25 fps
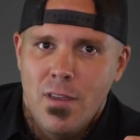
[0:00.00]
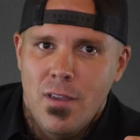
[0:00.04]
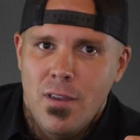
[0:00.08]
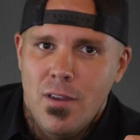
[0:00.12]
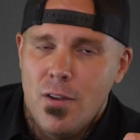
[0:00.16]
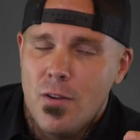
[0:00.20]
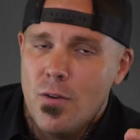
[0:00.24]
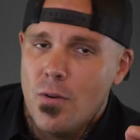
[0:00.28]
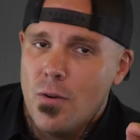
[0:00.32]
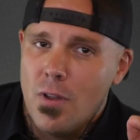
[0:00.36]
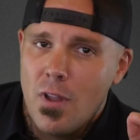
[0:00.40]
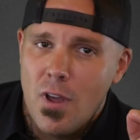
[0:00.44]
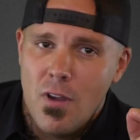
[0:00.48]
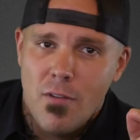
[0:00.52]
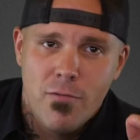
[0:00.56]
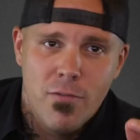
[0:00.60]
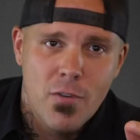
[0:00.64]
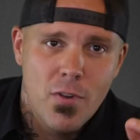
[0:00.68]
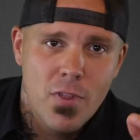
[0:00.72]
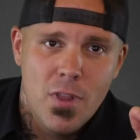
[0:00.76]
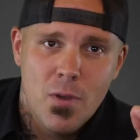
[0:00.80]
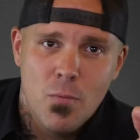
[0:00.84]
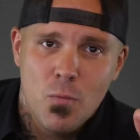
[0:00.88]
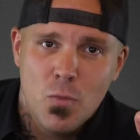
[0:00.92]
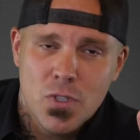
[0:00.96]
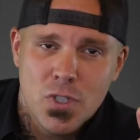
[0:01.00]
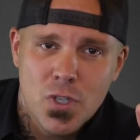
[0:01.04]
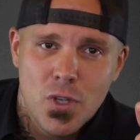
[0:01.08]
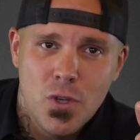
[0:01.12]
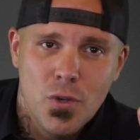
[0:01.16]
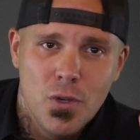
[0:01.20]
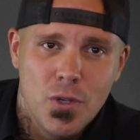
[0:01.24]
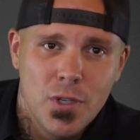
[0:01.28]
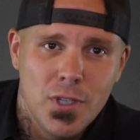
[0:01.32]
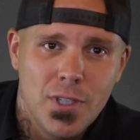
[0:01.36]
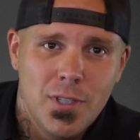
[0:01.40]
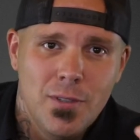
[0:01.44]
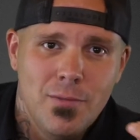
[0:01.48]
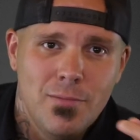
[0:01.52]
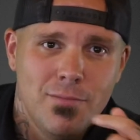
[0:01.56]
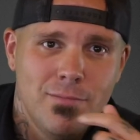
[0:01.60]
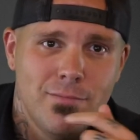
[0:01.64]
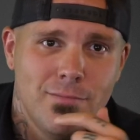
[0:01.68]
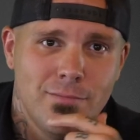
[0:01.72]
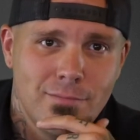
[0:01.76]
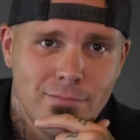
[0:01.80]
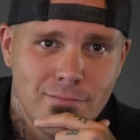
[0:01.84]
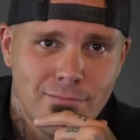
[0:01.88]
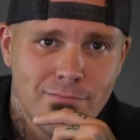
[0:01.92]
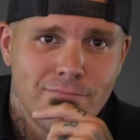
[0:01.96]
your love for them was good.
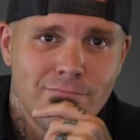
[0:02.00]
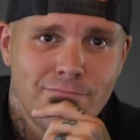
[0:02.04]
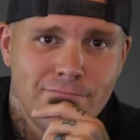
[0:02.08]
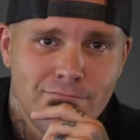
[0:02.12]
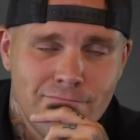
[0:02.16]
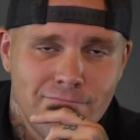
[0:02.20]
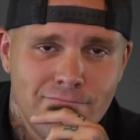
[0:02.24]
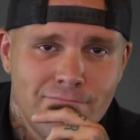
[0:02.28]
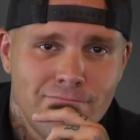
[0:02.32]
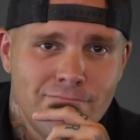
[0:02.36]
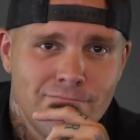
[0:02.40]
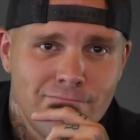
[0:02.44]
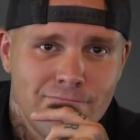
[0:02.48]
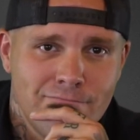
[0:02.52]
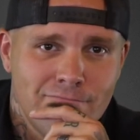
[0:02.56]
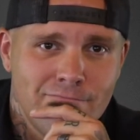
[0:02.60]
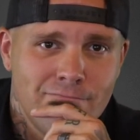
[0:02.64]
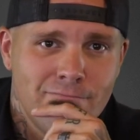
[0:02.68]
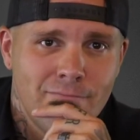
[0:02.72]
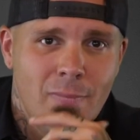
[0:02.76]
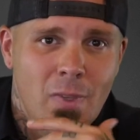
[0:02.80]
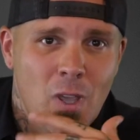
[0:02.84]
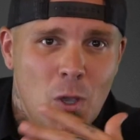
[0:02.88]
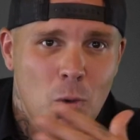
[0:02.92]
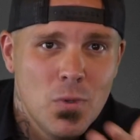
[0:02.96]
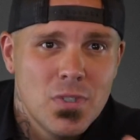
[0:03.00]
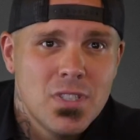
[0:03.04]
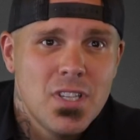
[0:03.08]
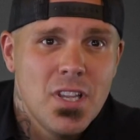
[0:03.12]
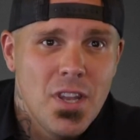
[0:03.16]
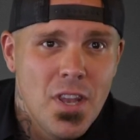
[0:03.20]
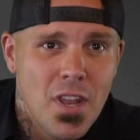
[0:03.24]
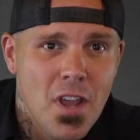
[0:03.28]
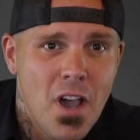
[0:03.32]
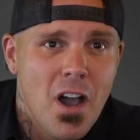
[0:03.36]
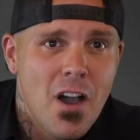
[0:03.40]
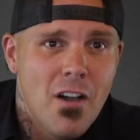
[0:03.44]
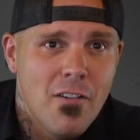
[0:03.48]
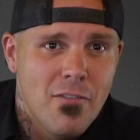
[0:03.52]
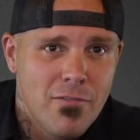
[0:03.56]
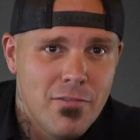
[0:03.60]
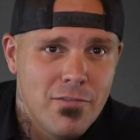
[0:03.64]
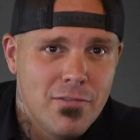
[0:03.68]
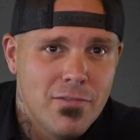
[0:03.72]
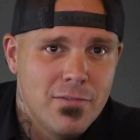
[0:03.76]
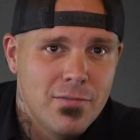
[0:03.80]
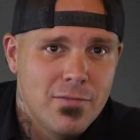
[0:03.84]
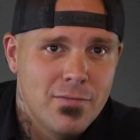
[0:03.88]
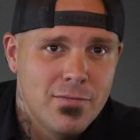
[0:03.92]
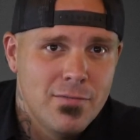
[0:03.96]
It was enough.
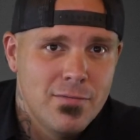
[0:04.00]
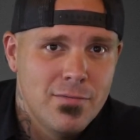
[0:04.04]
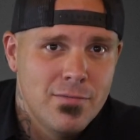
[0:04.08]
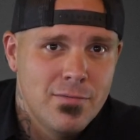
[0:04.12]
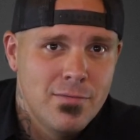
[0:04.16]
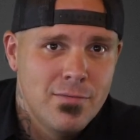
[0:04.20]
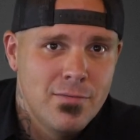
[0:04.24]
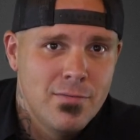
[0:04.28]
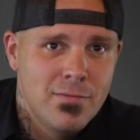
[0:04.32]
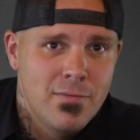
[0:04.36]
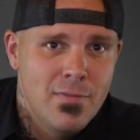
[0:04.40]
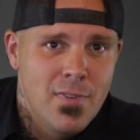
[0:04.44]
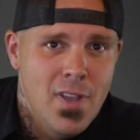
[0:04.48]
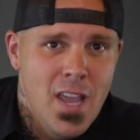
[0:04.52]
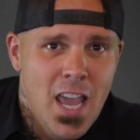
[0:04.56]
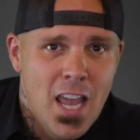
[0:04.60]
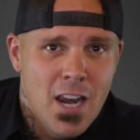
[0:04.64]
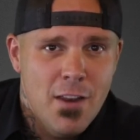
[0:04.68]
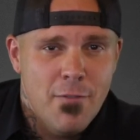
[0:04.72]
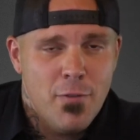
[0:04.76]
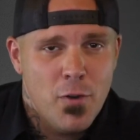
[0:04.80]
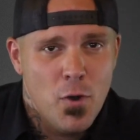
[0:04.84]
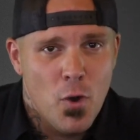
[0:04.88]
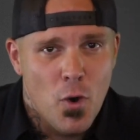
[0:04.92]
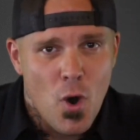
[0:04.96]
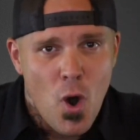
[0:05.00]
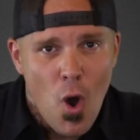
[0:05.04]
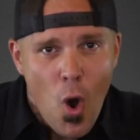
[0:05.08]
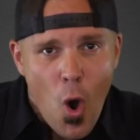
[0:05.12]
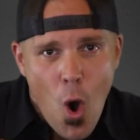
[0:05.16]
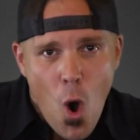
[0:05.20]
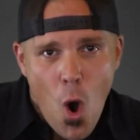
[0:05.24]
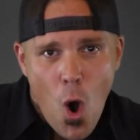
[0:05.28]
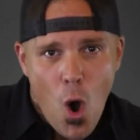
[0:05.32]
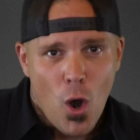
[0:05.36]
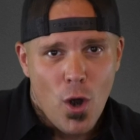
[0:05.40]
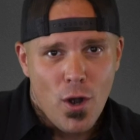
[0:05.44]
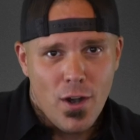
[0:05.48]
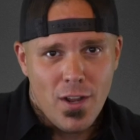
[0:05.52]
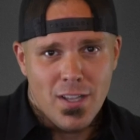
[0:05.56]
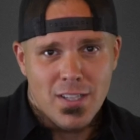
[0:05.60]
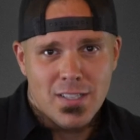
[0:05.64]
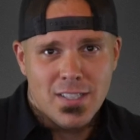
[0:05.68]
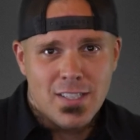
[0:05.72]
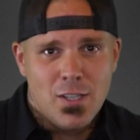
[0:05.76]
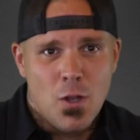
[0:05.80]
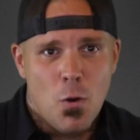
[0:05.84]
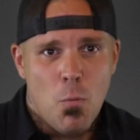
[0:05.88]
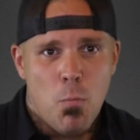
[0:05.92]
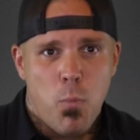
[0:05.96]
And if your heart is
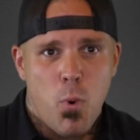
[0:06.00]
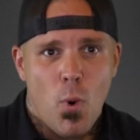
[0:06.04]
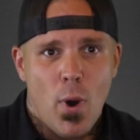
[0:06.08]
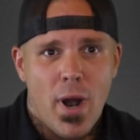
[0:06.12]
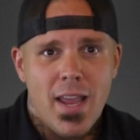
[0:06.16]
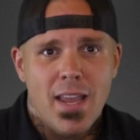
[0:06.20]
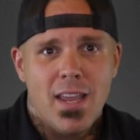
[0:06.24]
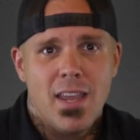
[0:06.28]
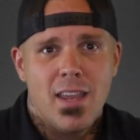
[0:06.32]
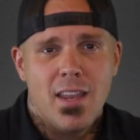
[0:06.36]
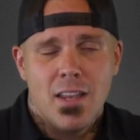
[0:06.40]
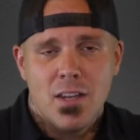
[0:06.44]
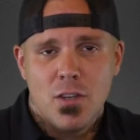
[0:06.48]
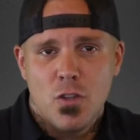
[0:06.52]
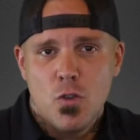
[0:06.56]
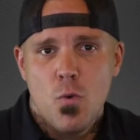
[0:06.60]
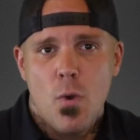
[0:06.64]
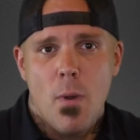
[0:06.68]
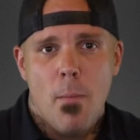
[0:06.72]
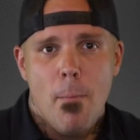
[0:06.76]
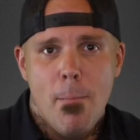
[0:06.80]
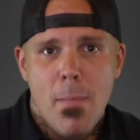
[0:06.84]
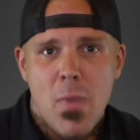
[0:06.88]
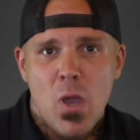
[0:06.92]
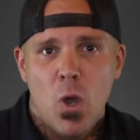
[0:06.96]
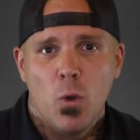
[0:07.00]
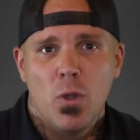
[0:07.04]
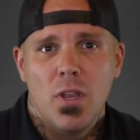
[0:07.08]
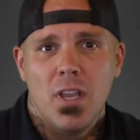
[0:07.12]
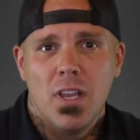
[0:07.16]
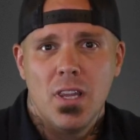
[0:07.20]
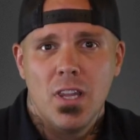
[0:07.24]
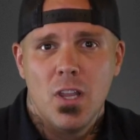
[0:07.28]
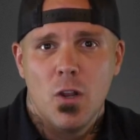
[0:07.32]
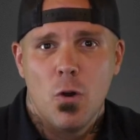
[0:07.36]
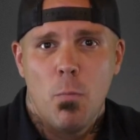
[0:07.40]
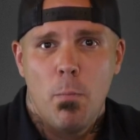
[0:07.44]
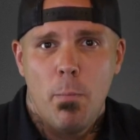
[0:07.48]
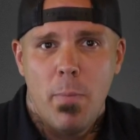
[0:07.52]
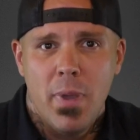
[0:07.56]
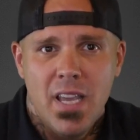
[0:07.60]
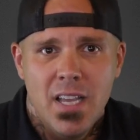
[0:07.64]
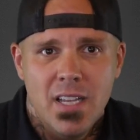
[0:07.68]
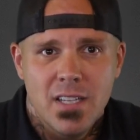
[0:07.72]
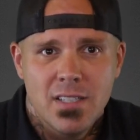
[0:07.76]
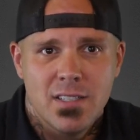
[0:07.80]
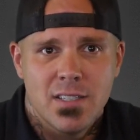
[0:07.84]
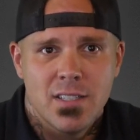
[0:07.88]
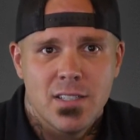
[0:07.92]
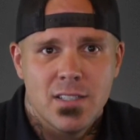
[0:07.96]
still breaking into a million little
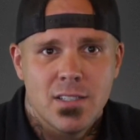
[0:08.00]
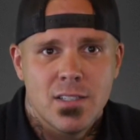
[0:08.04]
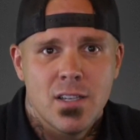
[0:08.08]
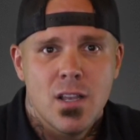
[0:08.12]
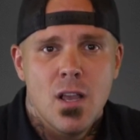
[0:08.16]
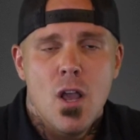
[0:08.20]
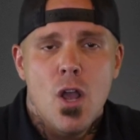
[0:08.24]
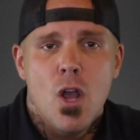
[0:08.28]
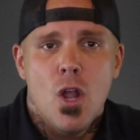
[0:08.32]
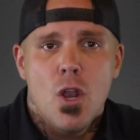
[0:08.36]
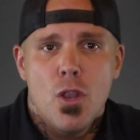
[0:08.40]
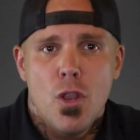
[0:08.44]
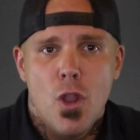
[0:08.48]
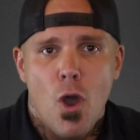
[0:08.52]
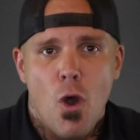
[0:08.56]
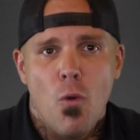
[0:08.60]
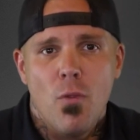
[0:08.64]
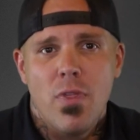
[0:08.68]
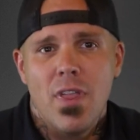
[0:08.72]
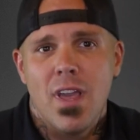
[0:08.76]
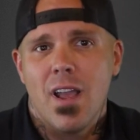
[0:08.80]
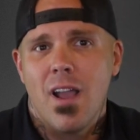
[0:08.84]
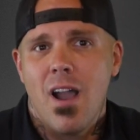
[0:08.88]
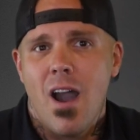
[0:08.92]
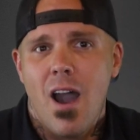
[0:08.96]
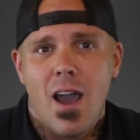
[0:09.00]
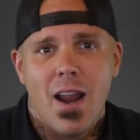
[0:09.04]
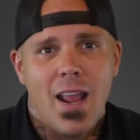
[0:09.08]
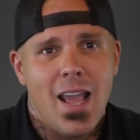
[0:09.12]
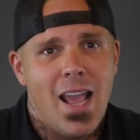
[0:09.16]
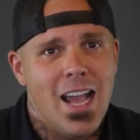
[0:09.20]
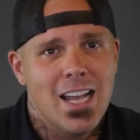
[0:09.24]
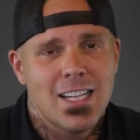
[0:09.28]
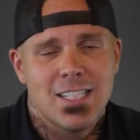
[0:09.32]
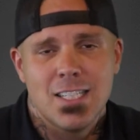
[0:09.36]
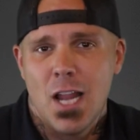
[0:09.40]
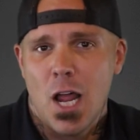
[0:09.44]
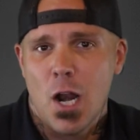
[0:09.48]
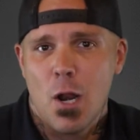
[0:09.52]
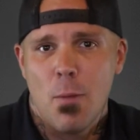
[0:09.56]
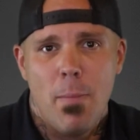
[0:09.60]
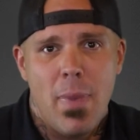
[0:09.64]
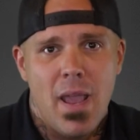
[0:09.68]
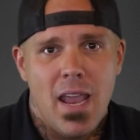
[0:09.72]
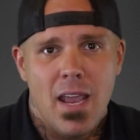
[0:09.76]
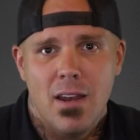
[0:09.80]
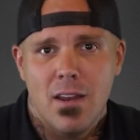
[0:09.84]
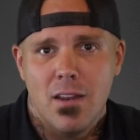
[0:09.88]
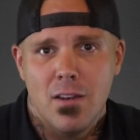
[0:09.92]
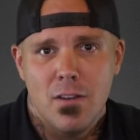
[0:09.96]
pieces, know that God has not
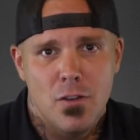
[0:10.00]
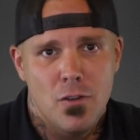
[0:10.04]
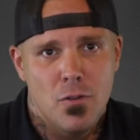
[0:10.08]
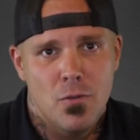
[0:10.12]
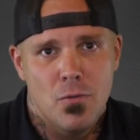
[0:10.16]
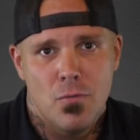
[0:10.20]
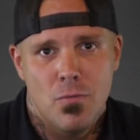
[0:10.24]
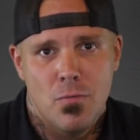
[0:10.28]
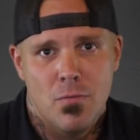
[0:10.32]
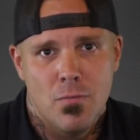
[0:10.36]
abandoned you,